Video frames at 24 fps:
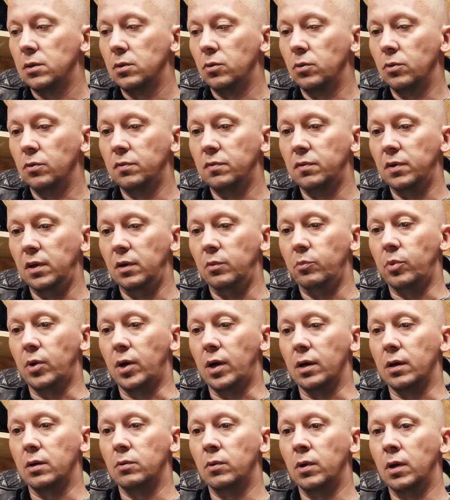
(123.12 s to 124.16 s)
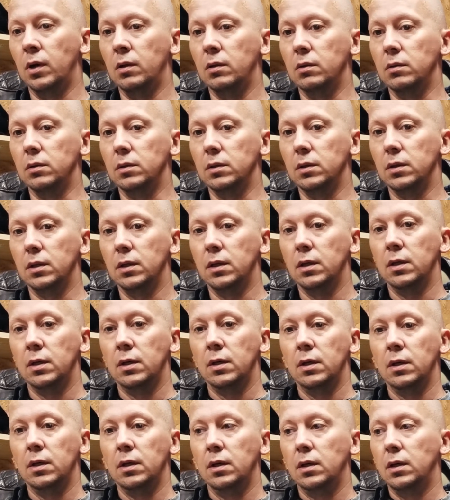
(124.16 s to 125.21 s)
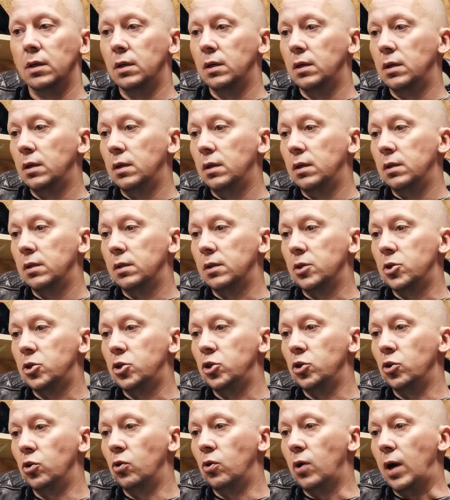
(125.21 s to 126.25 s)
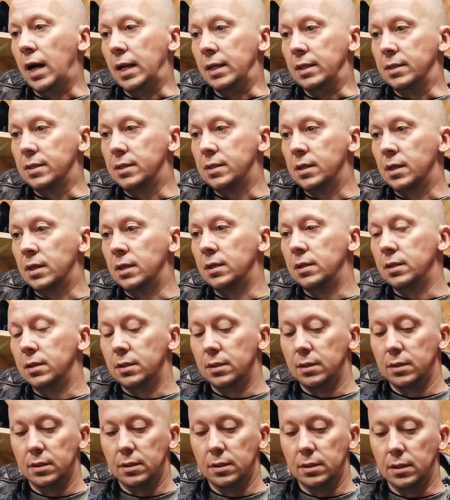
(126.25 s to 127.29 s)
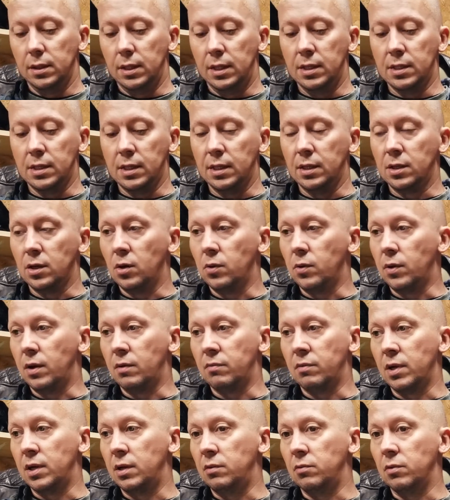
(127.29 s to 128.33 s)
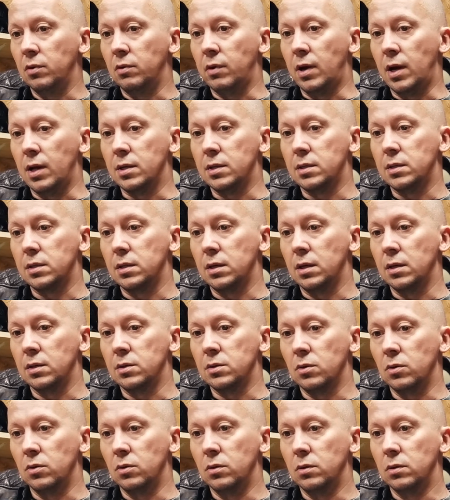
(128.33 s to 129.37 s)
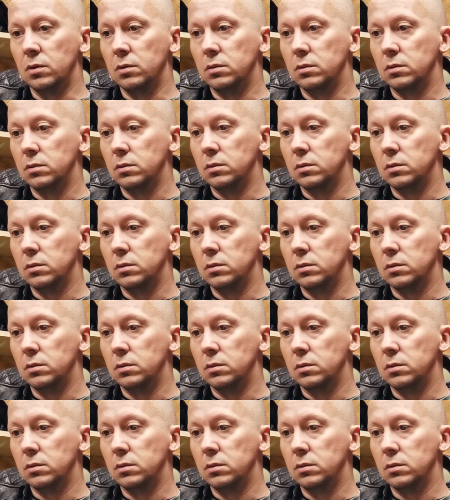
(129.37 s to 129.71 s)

or feedback. Well, the short answer is I don't have any regrets at all.